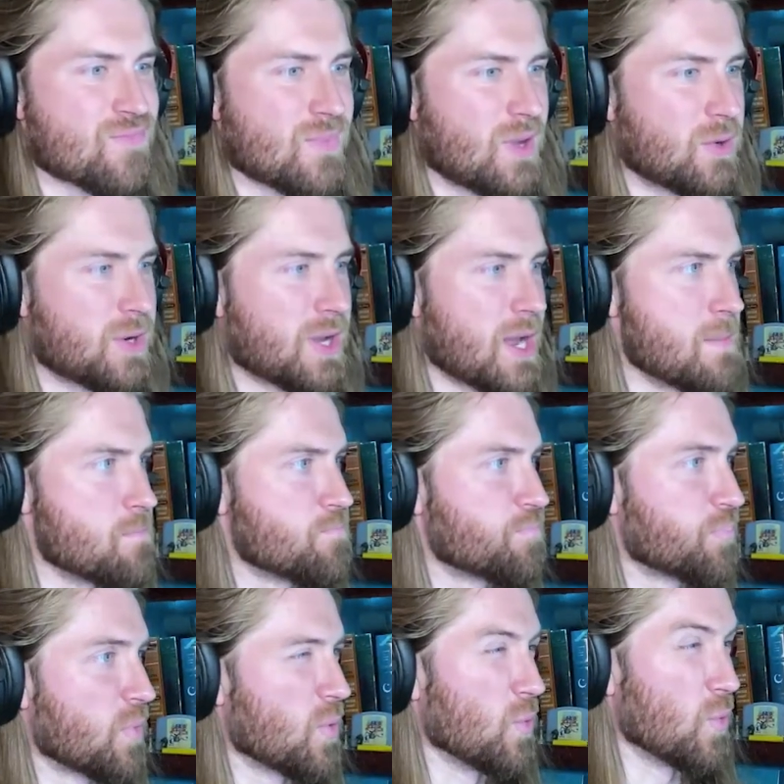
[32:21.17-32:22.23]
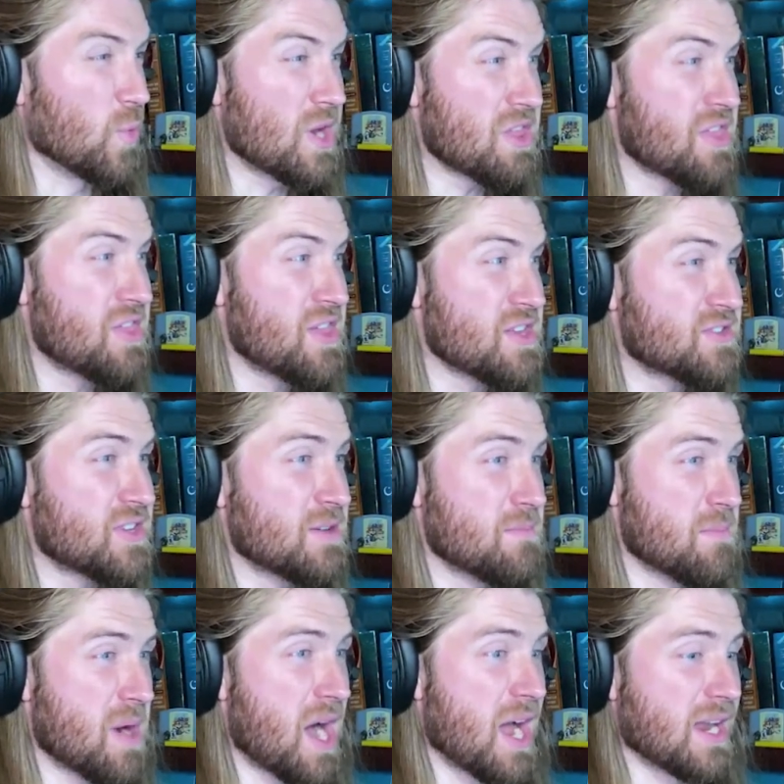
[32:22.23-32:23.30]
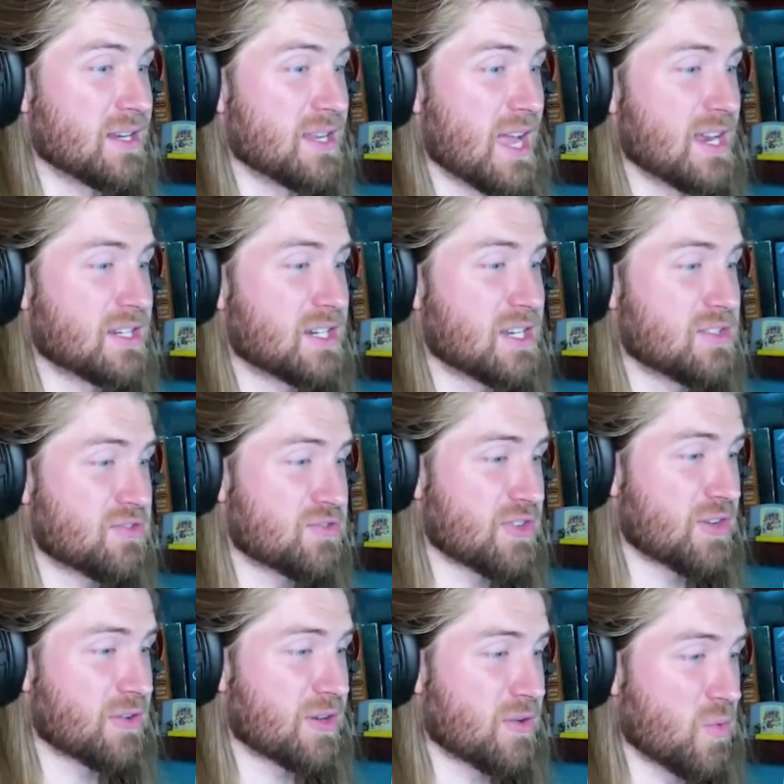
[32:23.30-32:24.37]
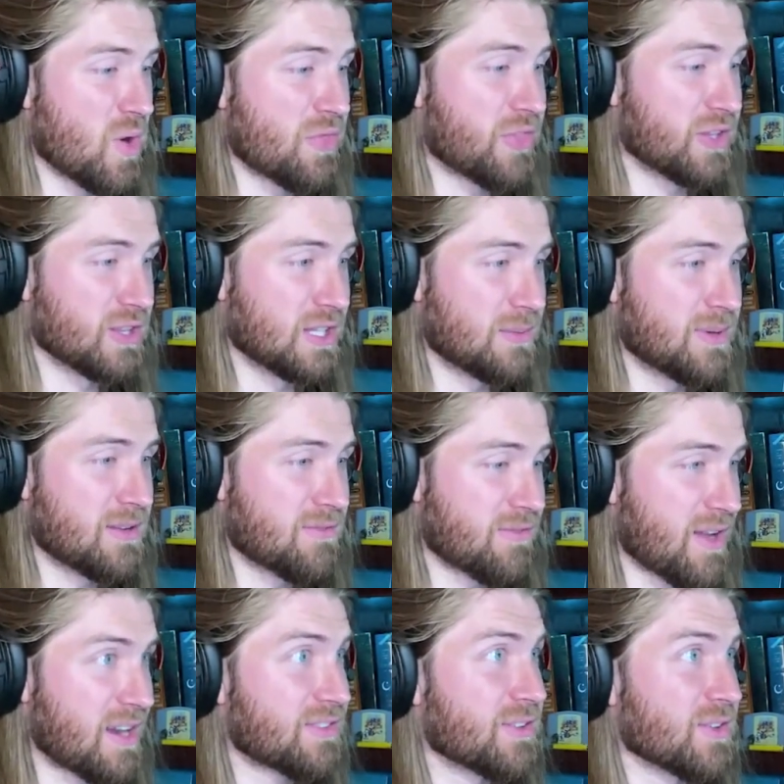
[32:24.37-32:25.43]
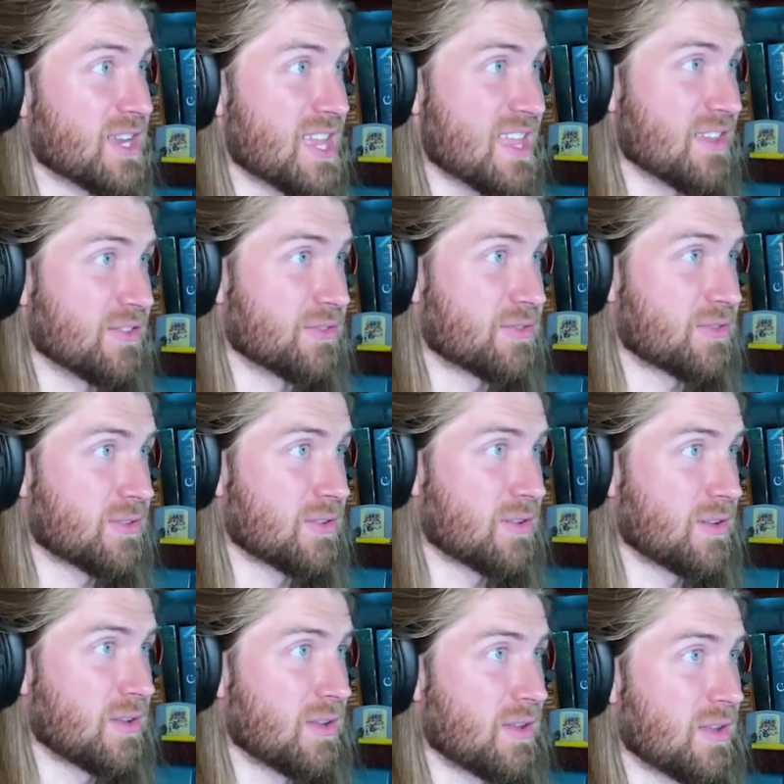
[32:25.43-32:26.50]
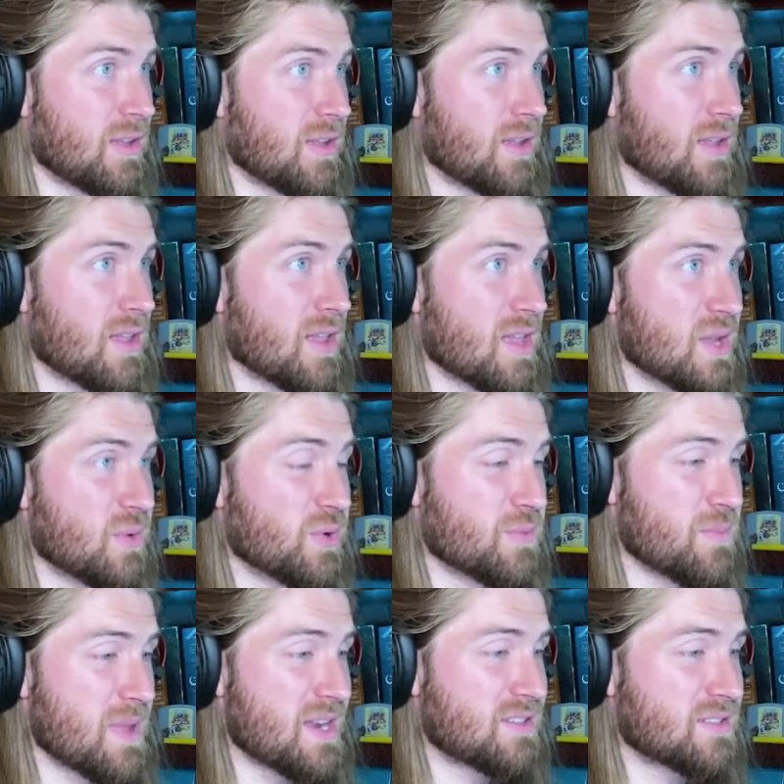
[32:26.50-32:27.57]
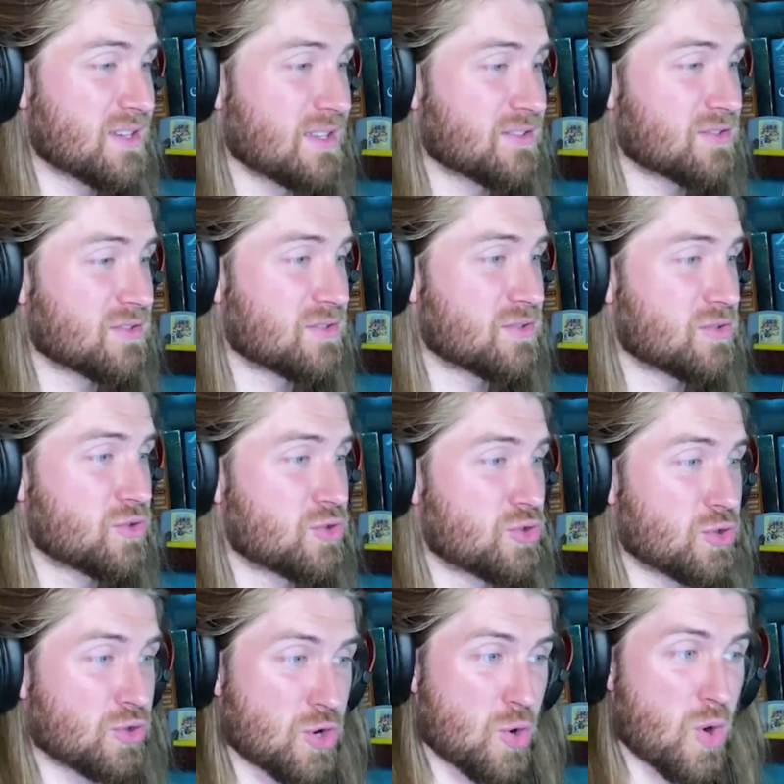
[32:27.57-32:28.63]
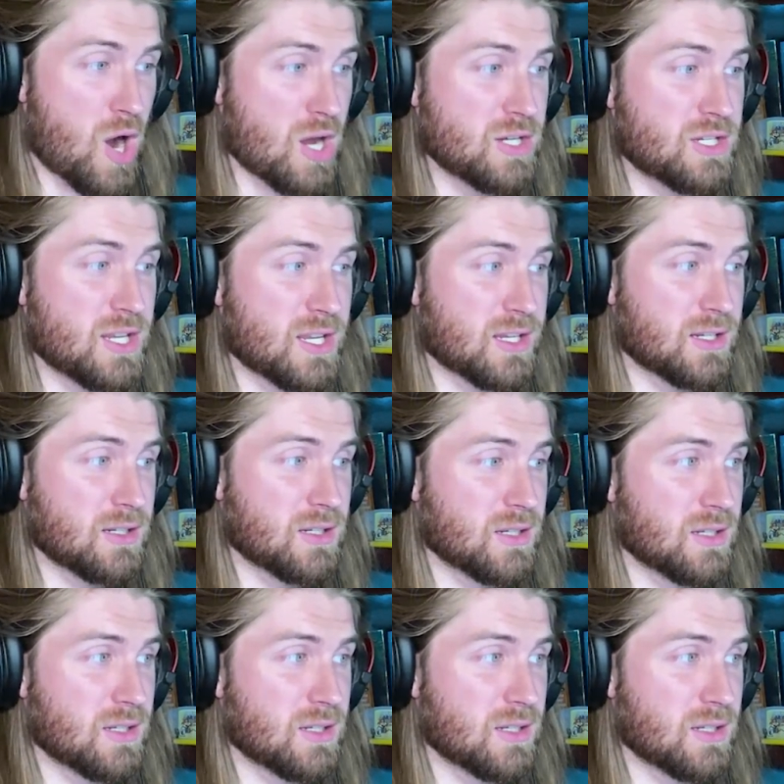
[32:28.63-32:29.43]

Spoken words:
Okay. With this in mind, and considering what the limiting factor is, it would make sense to go hunting.